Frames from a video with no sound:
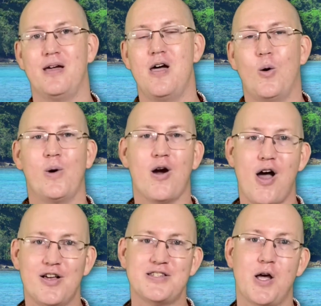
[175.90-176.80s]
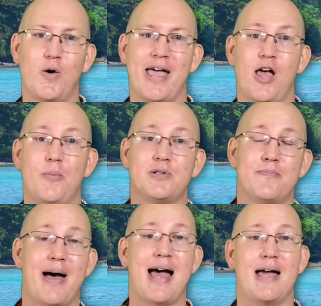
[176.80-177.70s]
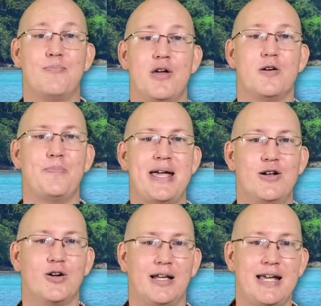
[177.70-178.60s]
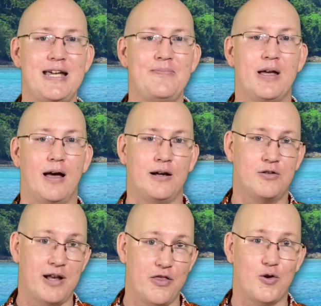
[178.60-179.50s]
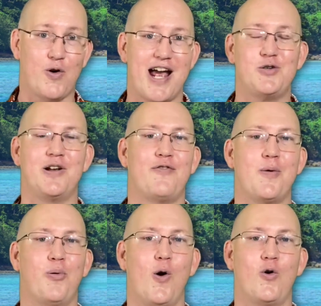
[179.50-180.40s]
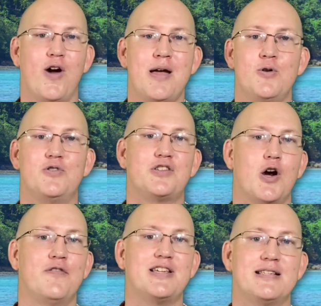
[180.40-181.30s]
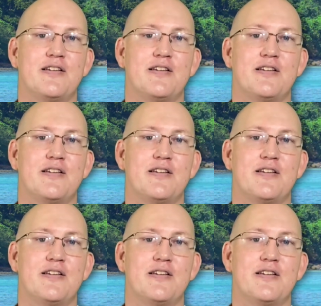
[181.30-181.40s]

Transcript: We're also helped by Brother Peter Lee, another graduate of our program who serves as a